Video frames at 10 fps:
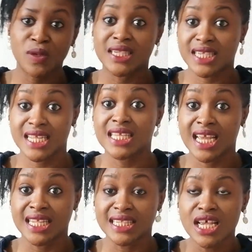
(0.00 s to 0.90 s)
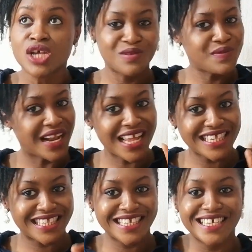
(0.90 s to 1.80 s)
a sentence. Let's
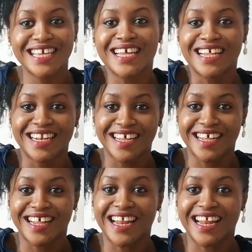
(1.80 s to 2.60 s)
see the